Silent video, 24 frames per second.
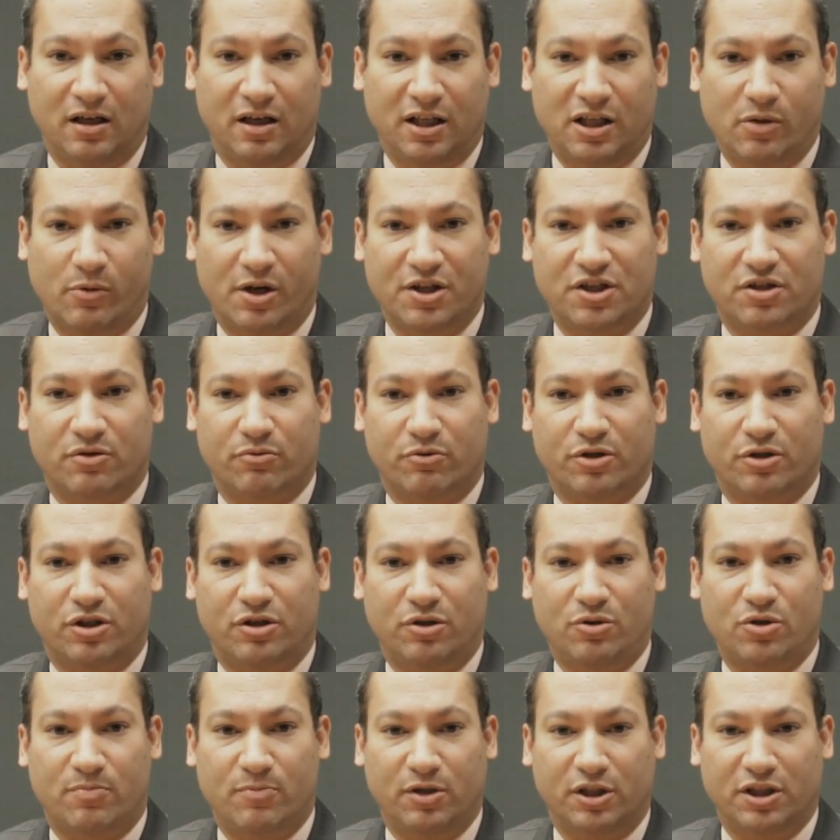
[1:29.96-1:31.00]
He wants to
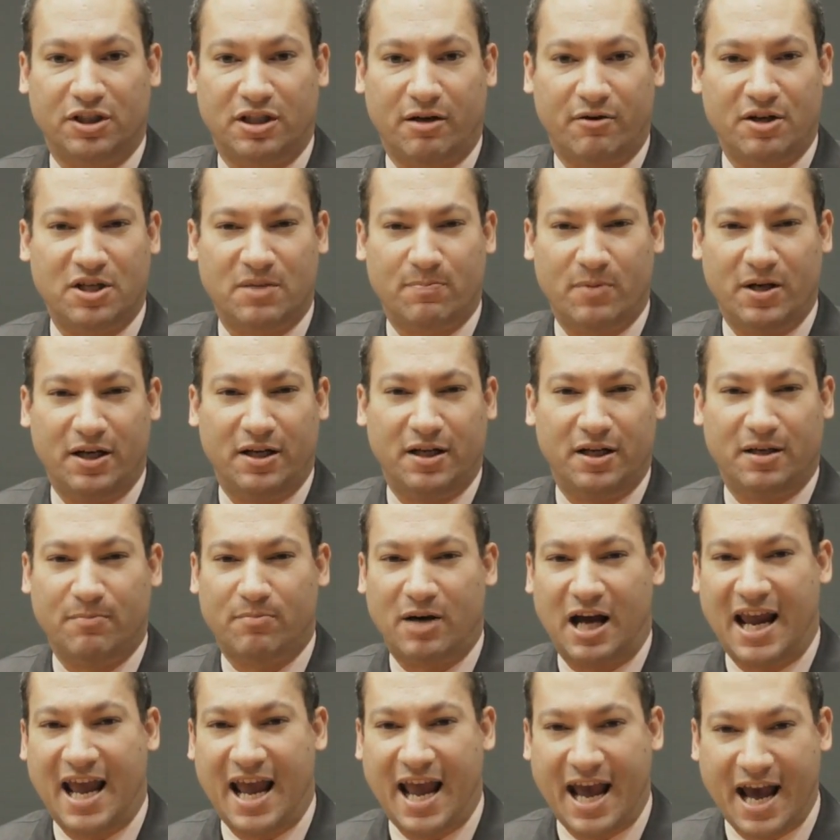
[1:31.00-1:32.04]
reduce military spending
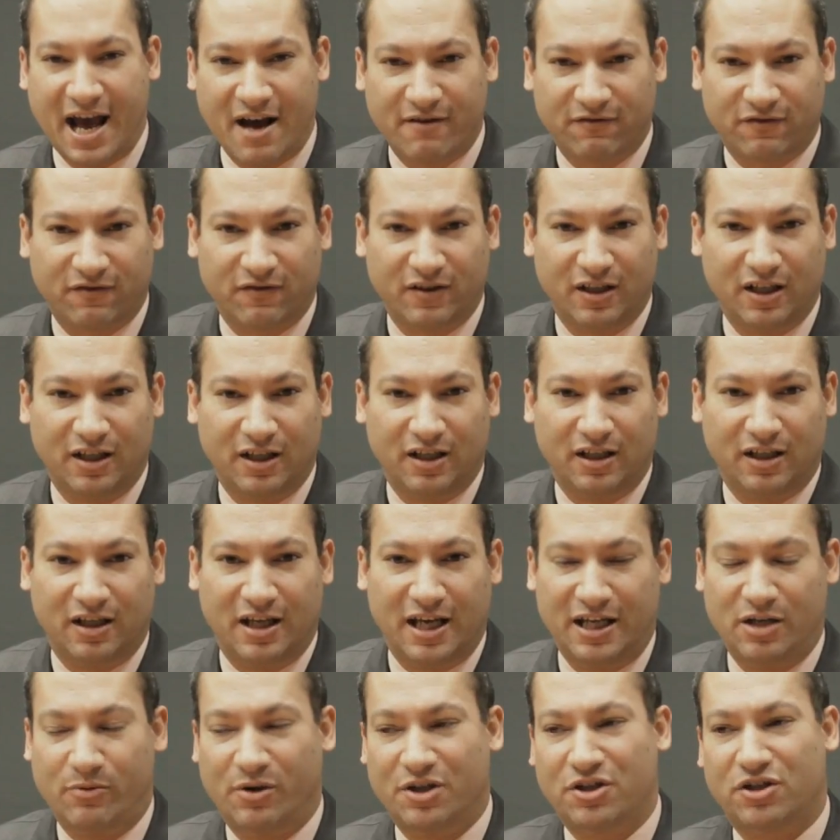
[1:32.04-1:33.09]
by half,
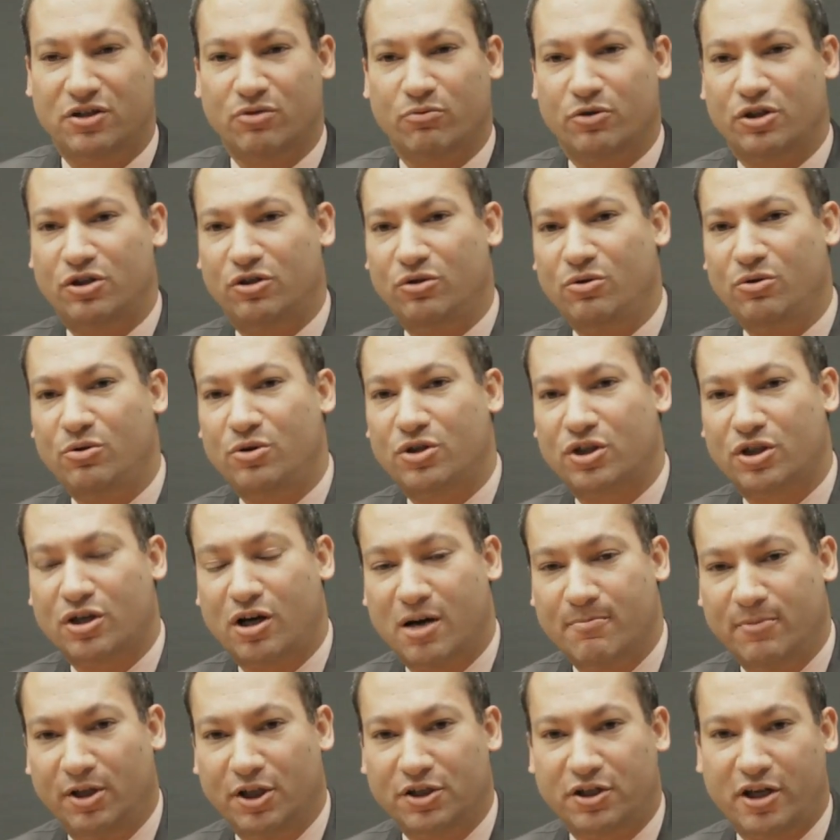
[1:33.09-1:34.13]
and he wants to reduce
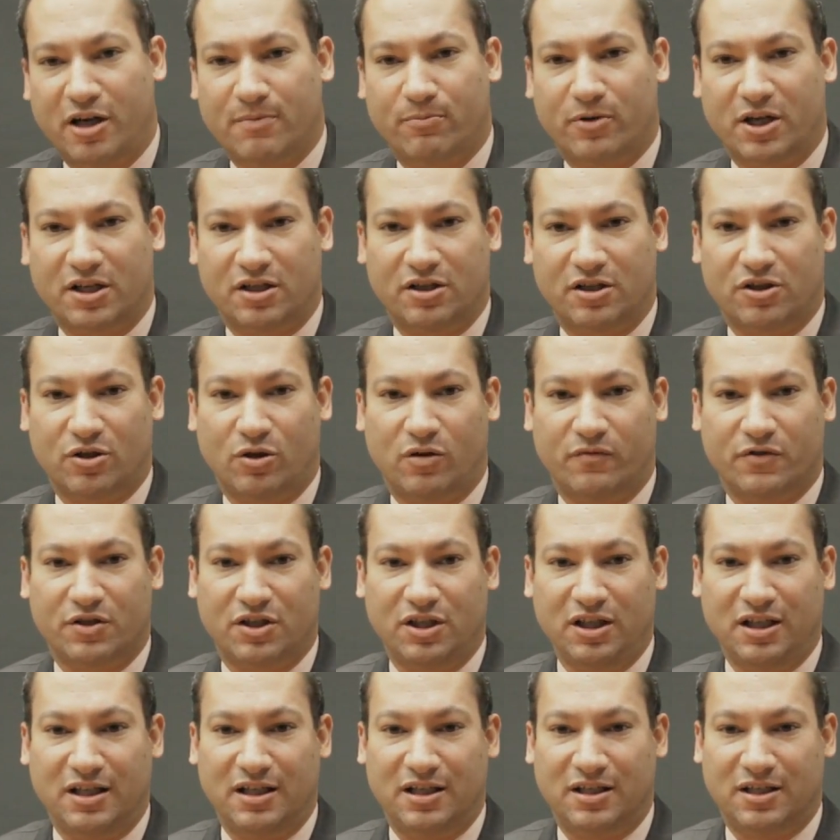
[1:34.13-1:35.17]
our military presence
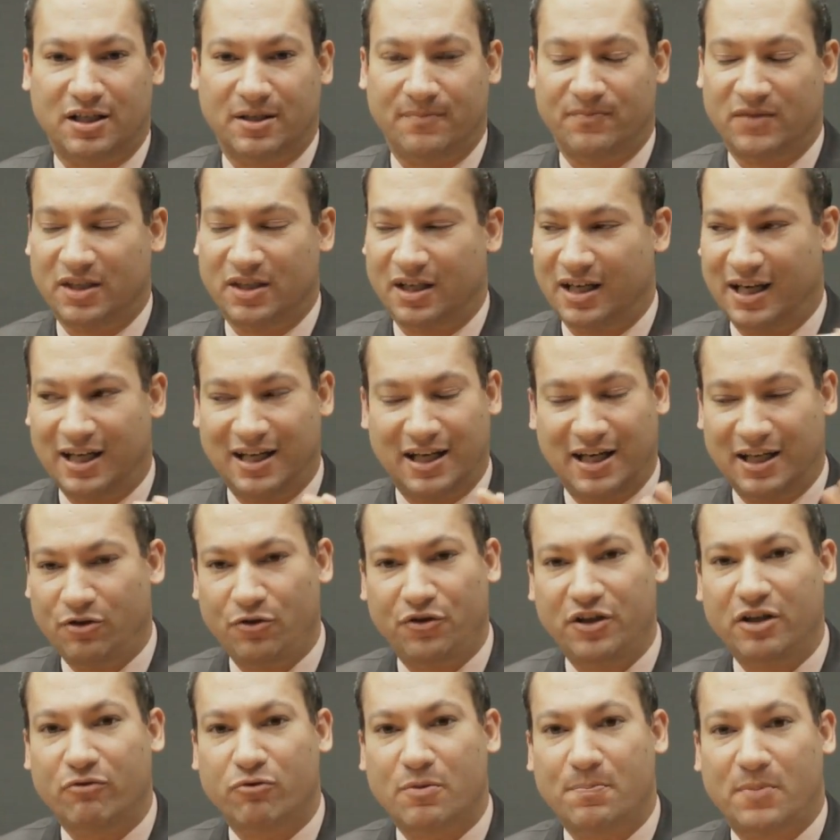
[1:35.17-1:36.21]
overseas, and I
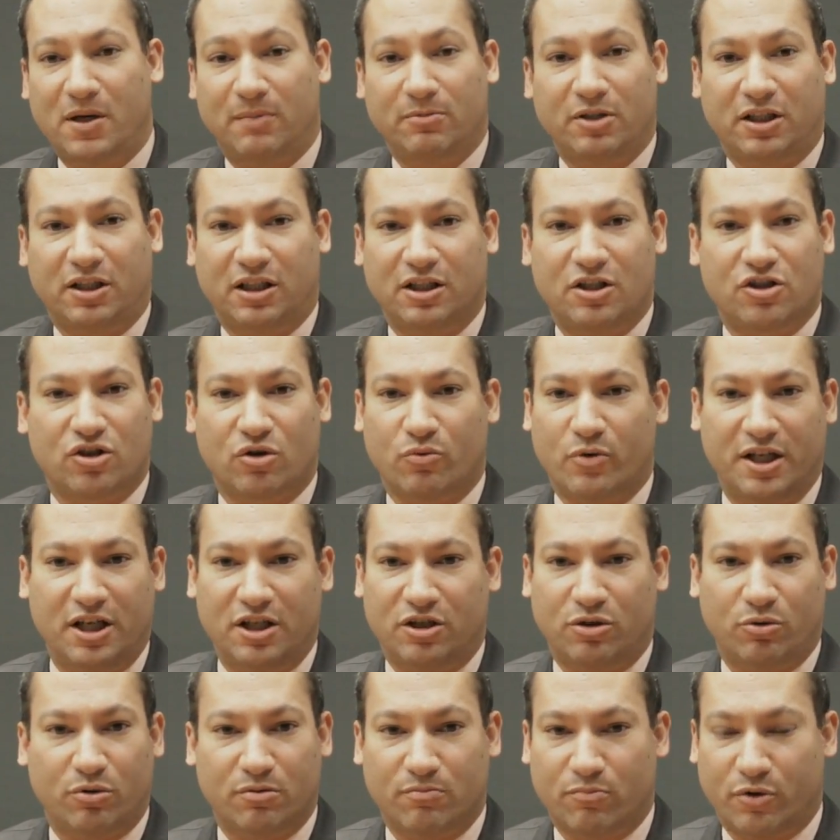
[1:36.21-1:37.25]
don't think Republicans are ready
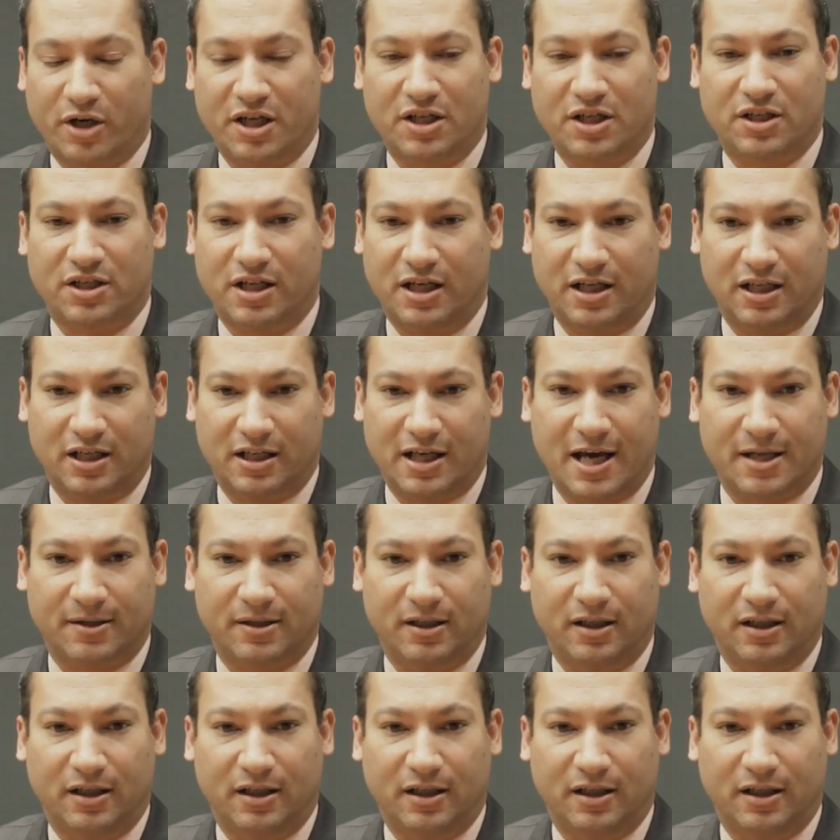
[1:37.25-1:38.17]
to embrace any of that.